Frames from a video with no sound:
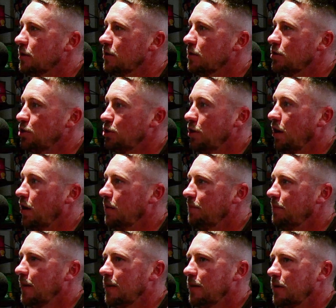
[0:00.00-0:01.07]
to shot,
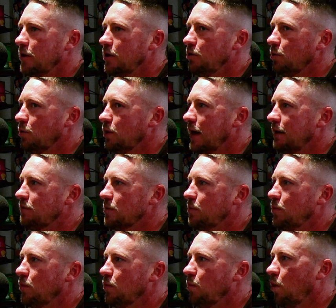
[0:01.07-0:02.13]
you only have to
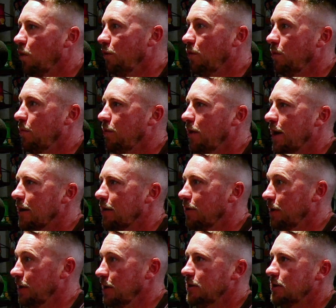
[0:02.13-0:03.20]
put 1 number 8
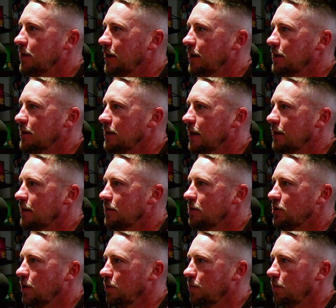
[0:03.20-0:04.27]
on and it sinks it.
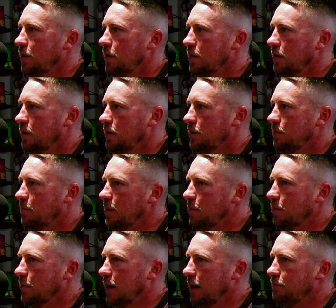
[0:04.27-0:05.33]
So
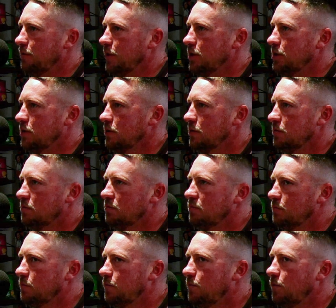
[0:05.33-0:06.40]
people might fish
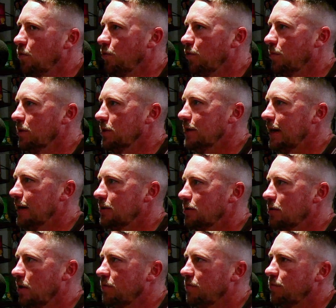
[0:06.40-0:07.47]
4 number
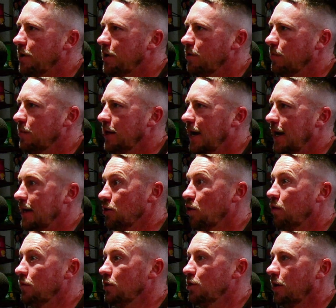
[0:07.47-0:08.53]
10s or 3 number 9s
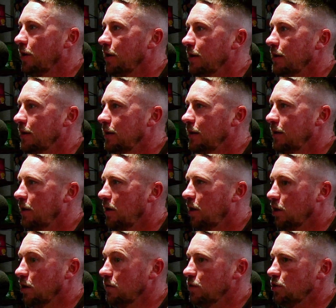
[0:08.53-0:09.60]
overshotted.
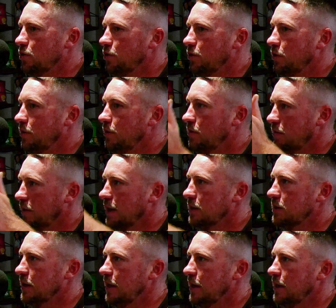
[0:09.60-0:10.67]
All of a sudden that
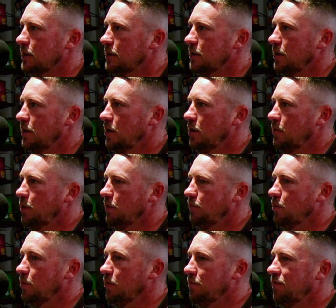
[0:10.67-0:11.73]
sinks. But if
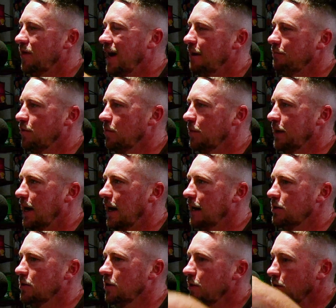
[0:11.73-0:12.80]
you put 5 number
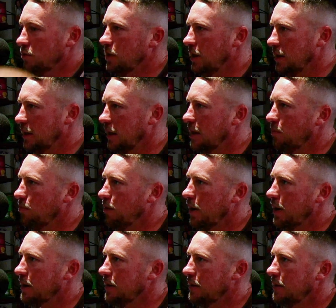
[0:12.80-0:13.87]
9s on, it'll sink like a
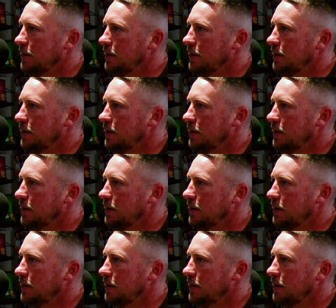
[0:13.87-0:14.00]
brick,